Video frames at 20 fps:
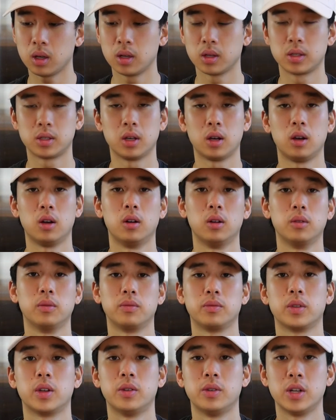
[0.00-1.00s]
So
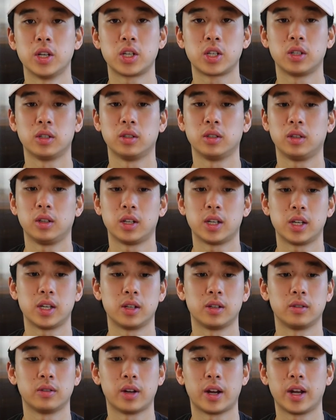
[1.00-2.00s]

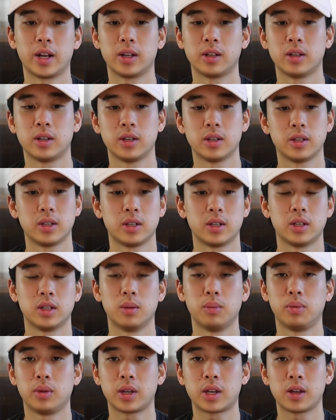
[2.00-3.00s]
initially, right, in
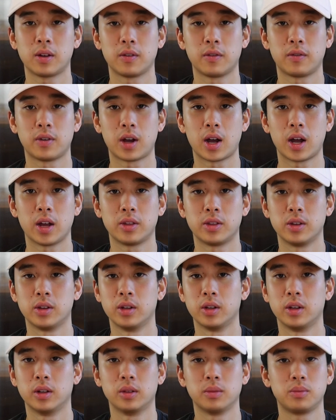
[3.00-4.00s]
a blink of an eye,
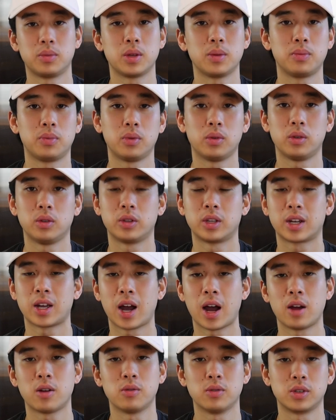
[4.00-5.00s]
the
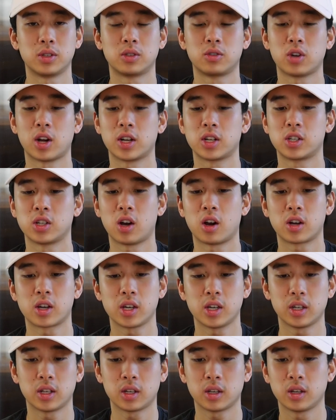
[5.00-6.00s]
guy who was trash
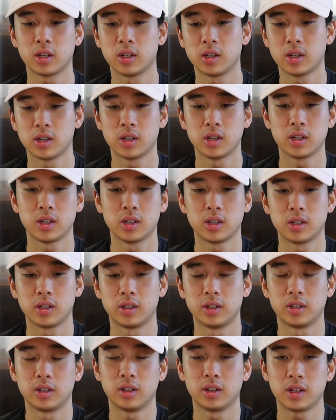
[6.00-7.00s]
talking
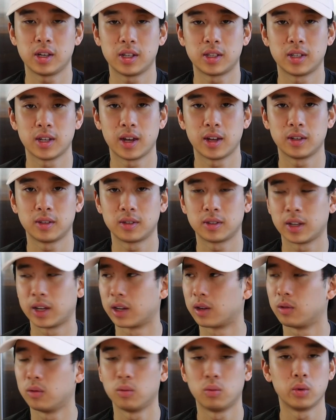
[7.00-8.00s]
the Elite 10's
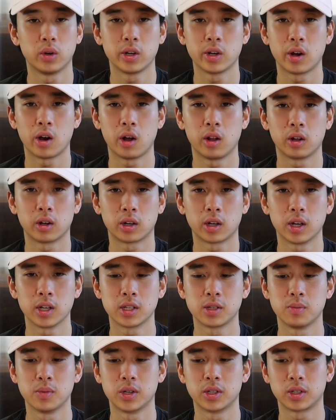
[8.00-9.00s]
like, where did all our
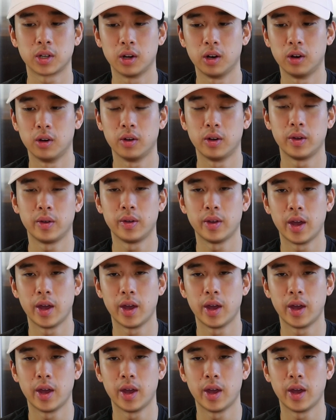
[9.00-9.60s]
customers go?